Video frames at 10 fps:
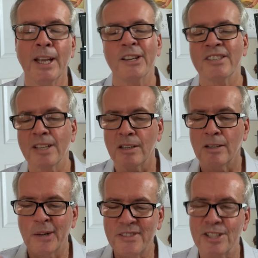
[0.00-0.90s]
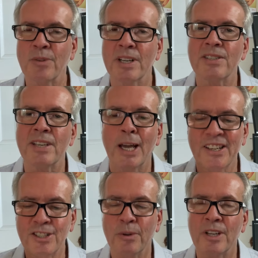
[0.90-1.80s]
So I just want to say, I
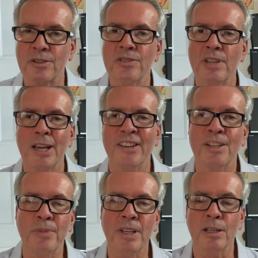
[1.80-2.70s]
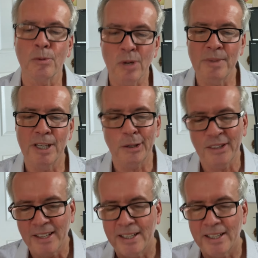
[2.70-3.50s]
do understand that being a woman